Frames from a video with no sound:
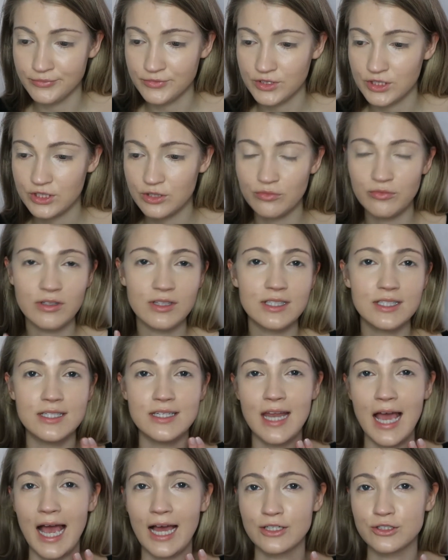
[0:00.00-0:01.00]
just a really
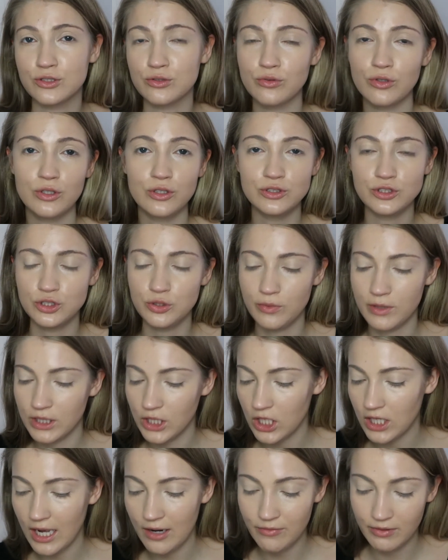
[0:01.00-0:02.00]
natural dewy
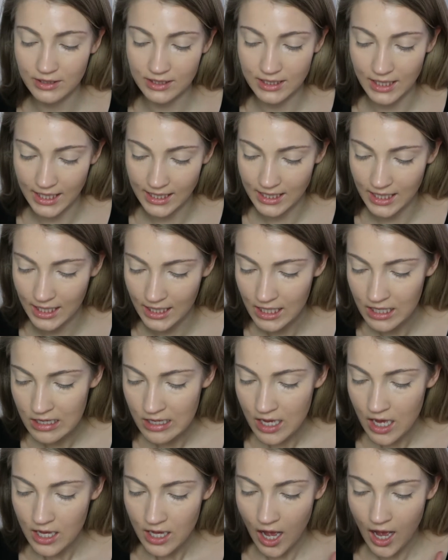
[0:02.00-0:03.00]
look. I really like it.
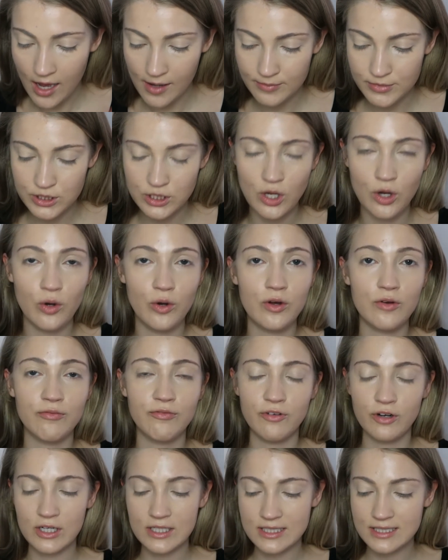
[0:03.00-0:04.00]
So
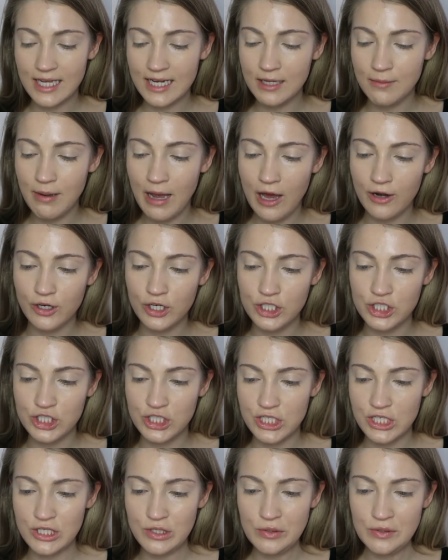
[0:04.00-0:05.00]
for a setting powder,
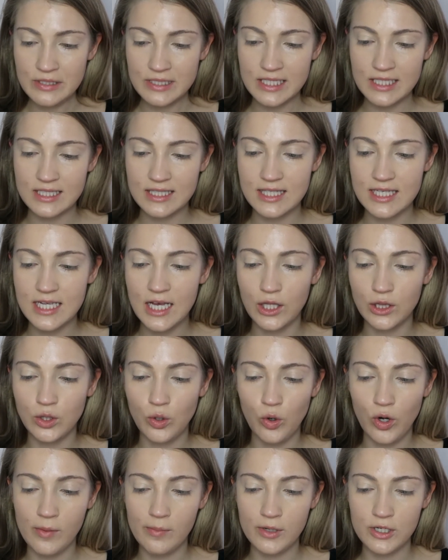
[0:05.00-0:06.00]
she uses the
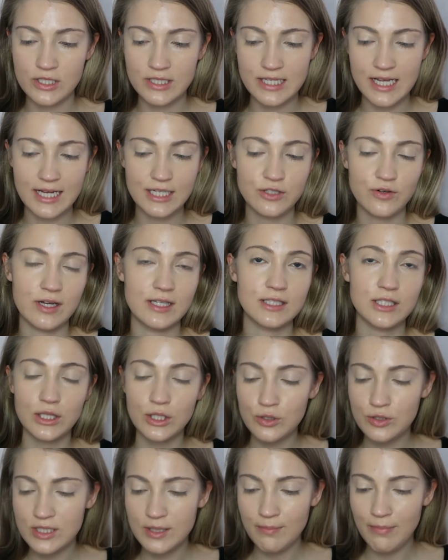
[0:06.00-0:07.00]
Laura Mercier
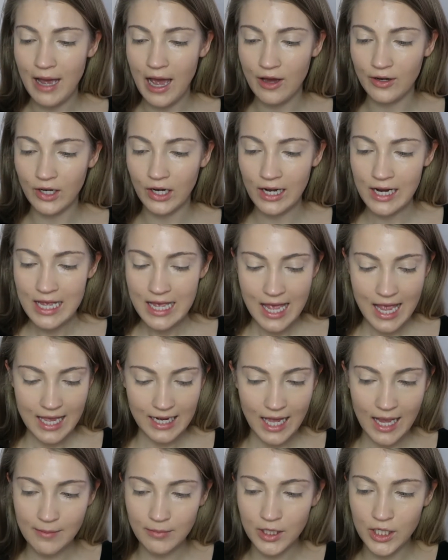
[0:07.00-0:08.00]
Translucent Powder,
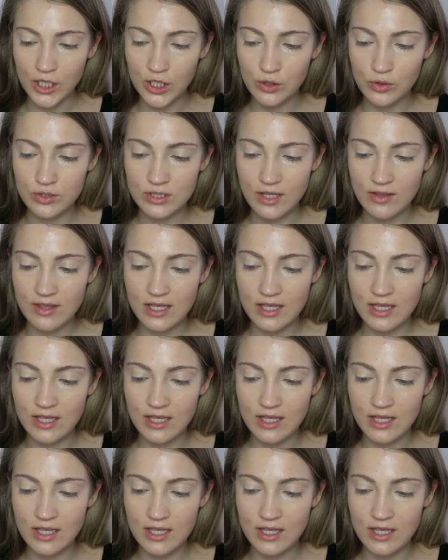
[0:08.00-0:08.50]
and I'm going to use the